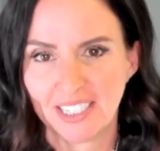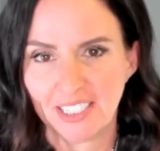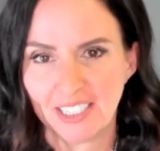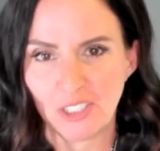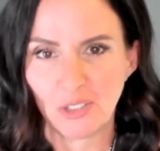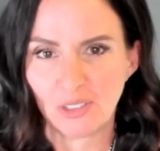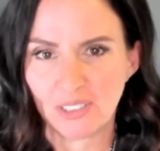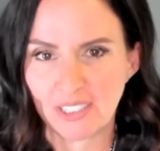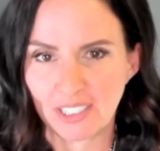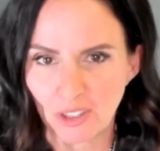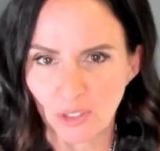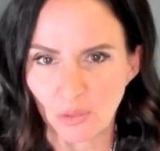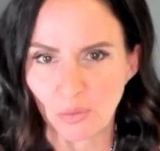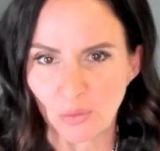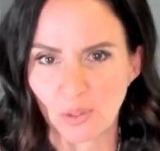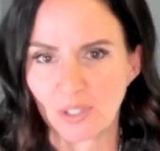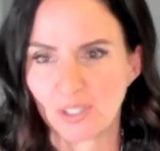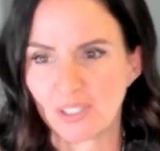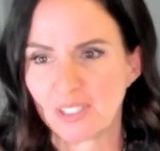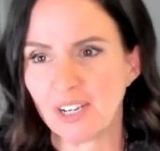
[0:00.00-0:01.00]
you don't like the
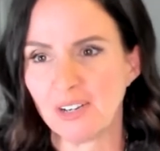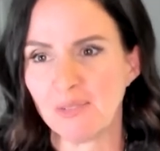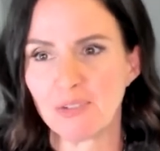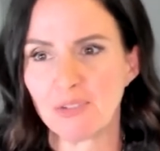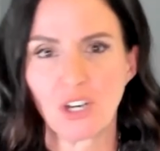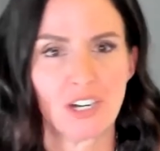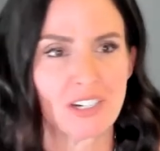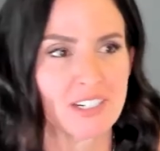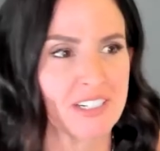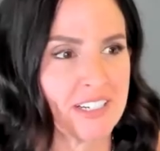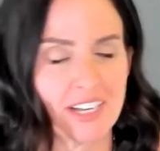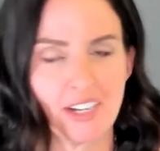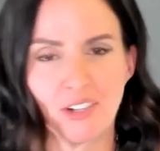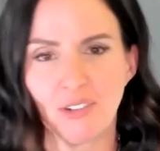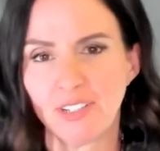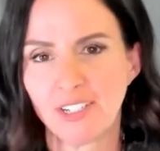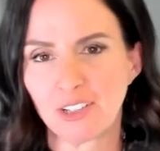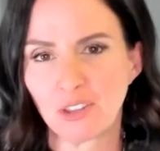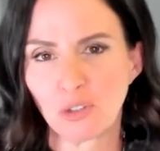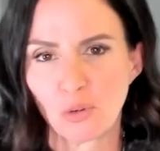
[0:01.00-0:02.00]
word toxins. I don't
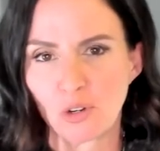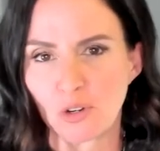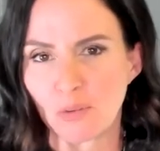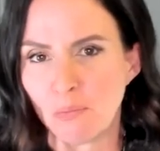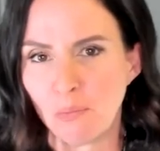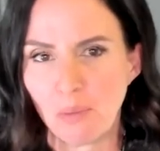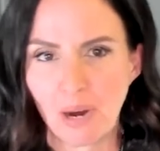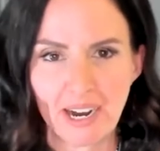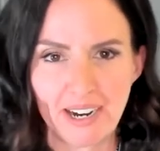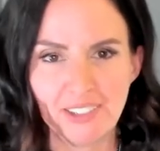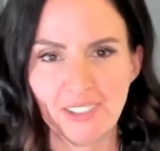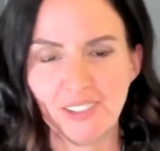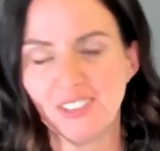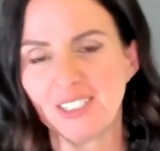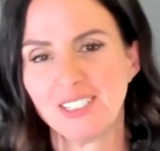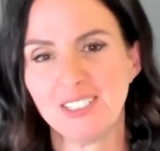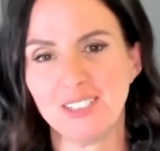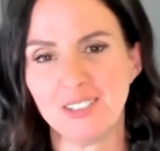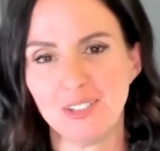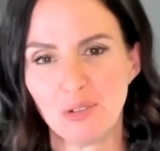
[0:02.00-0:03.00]
like the word mild,
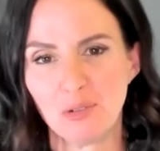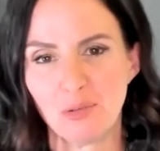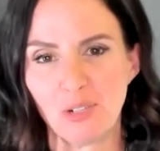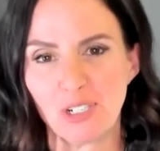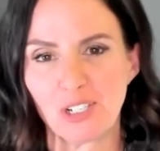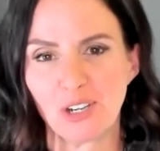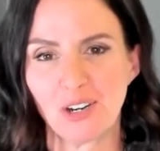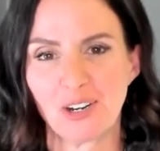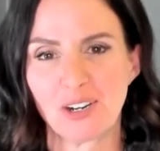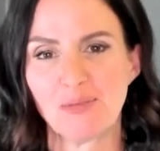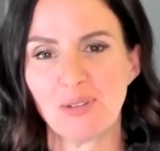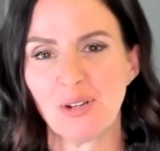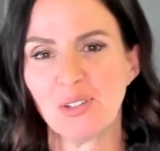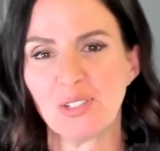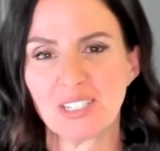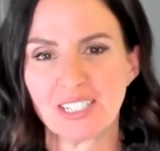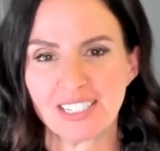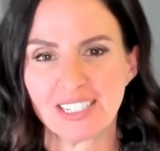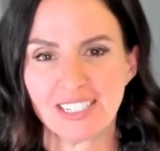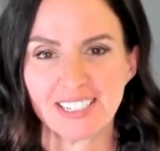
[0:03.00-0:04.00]
when we talk about this
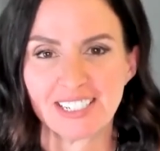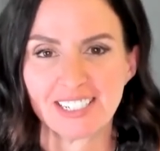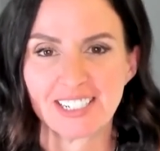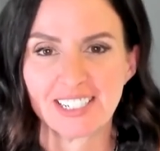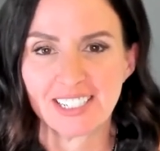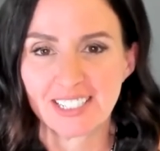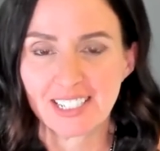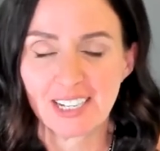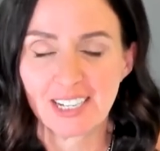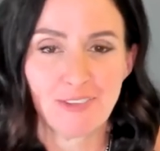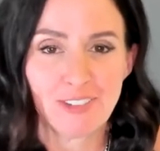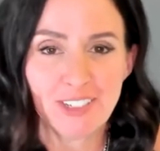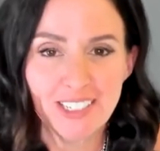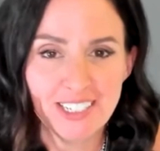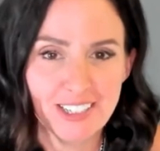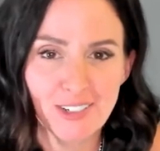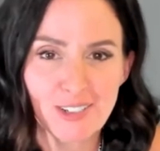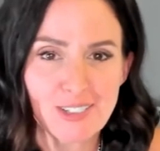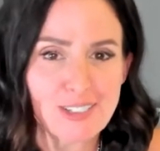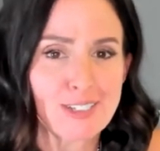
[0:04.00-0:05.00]
condition, because I feel like
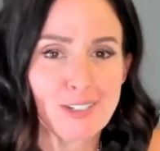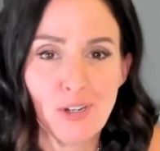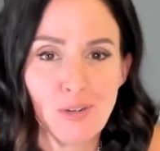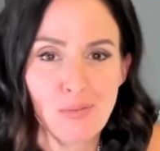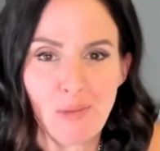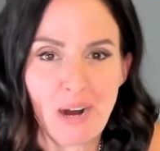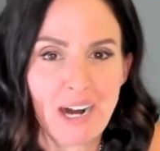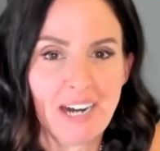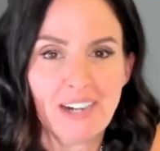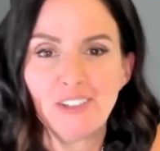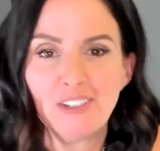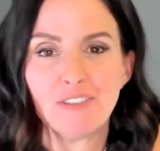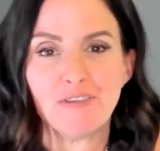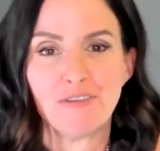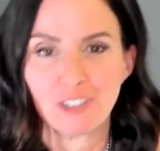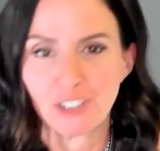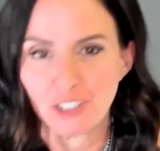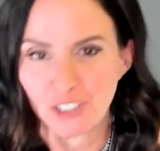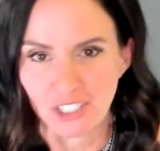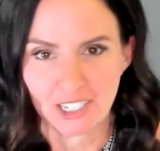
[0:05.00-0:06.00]
there is no mild
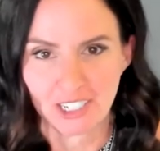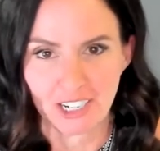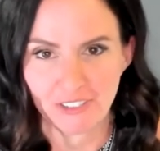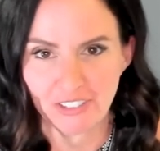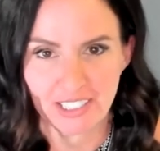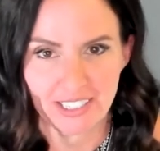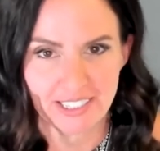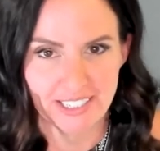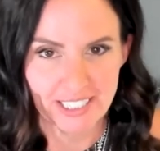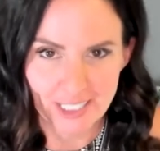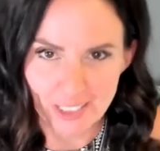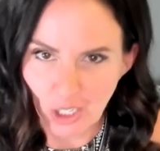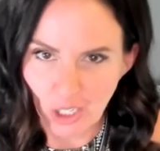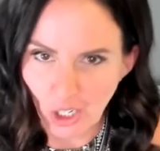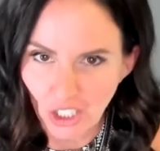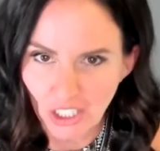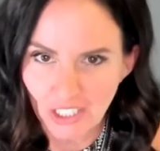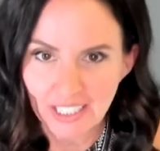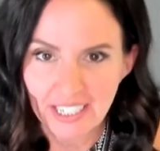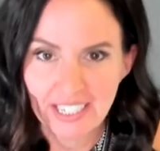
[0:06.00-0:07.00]
version of it. Like it's
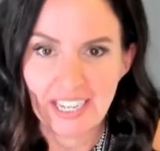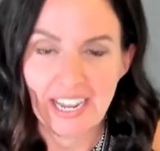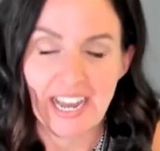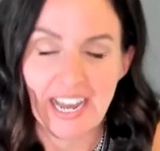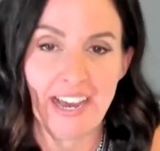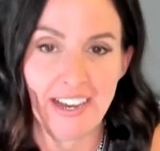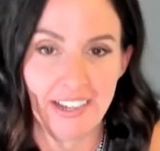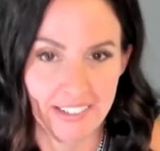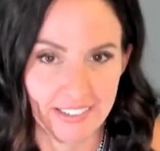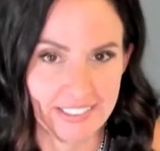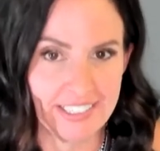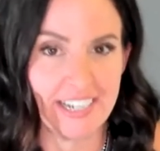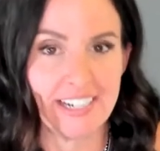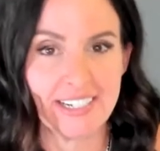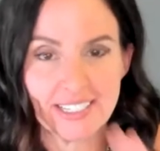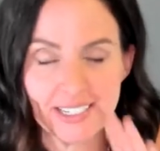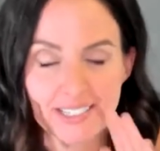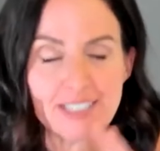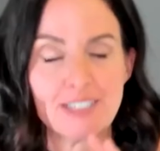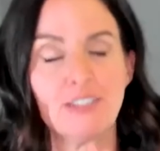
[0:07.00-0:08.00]
all hell. Yes,
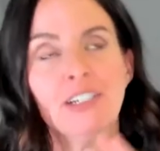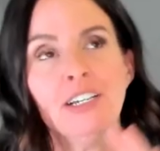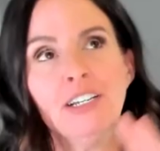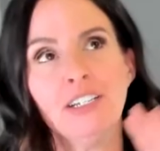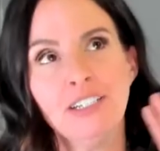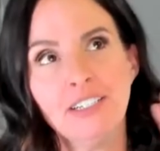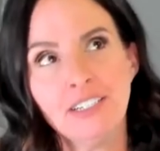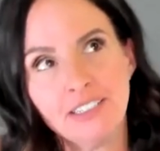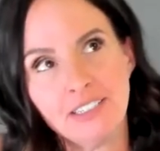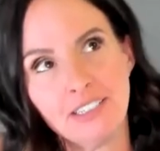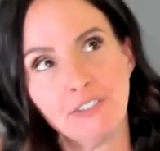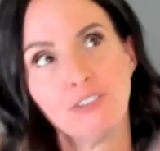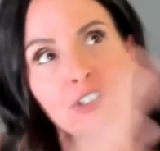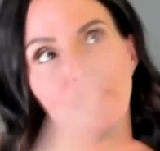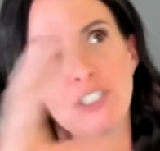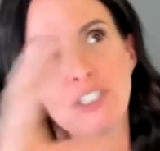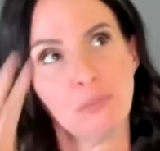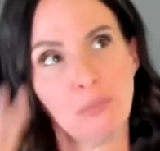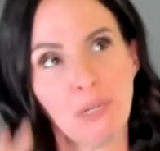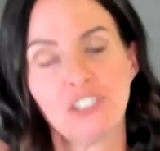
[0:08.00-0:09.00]
it's different
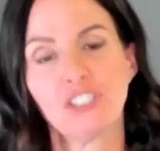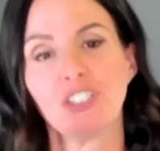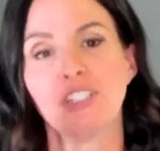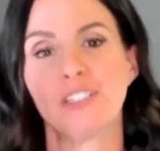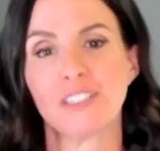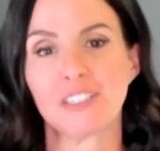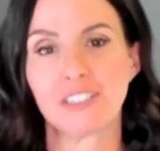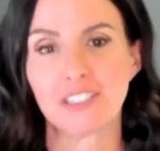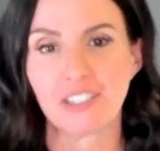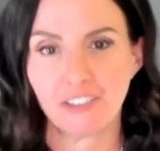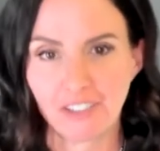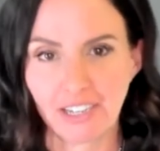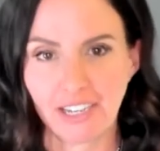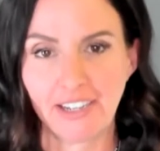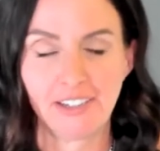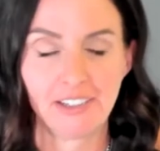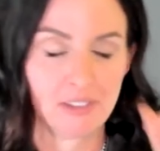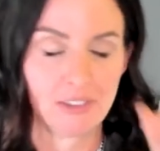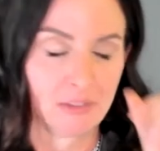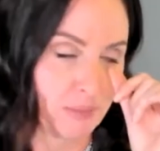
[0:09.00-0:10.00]
dimensions of
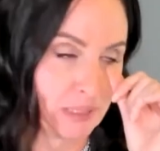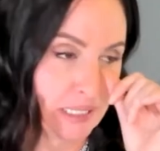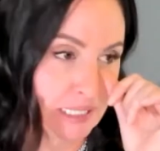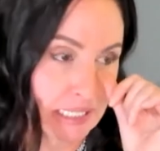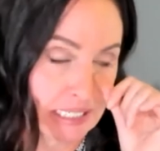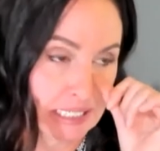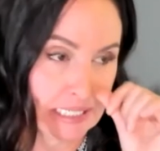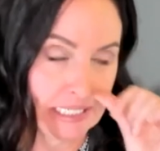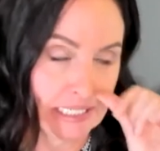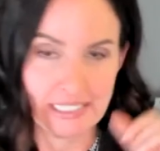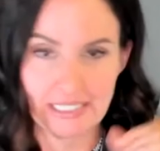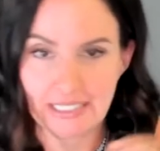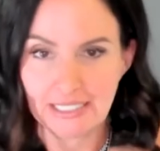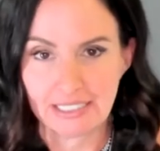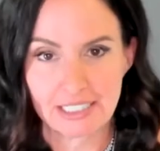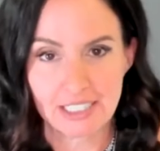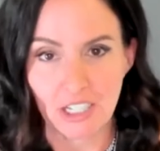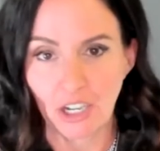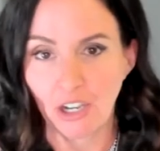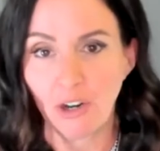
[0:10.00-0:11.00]
hell, but yeah,
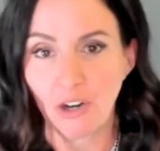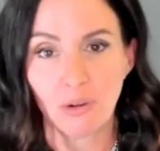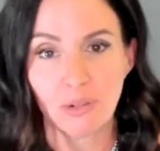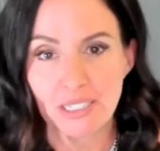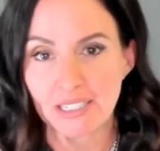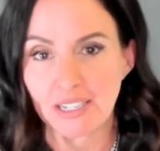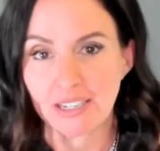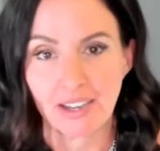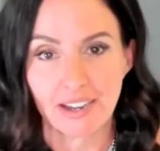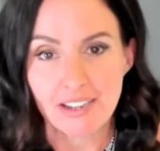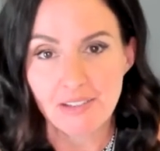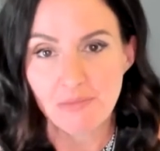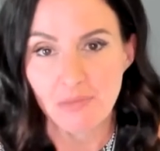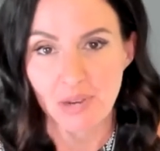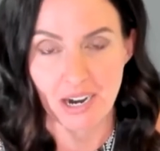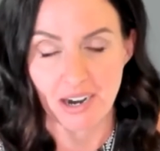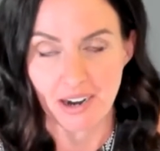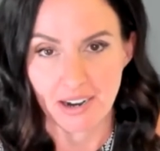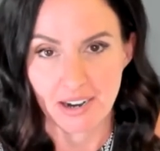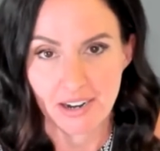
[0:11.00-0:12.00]
it's always a
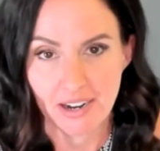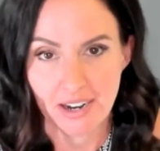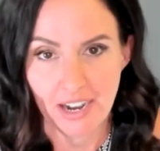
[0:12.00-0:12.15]
nightmare.